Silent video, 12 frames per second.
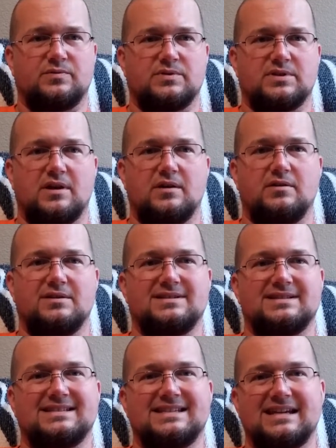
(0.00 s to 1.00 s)
was
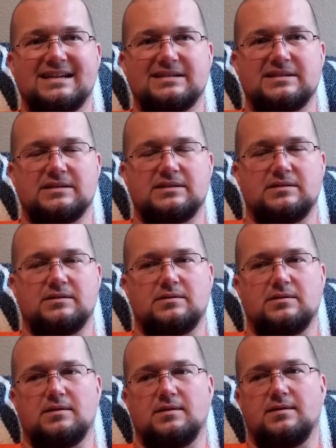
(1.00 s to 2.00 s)
106.
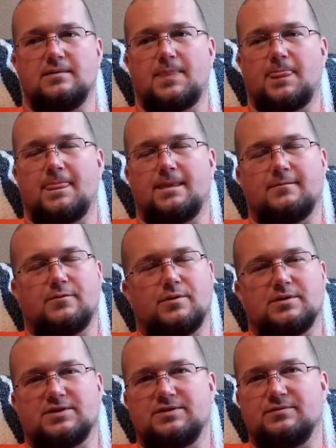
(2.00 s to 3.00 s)
Of
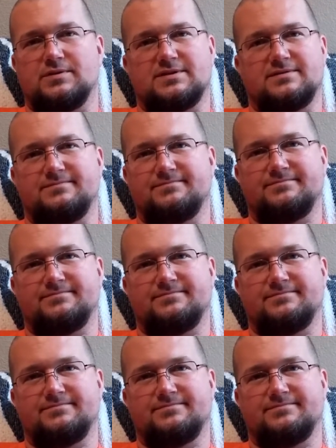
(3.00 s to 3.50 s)
course, it was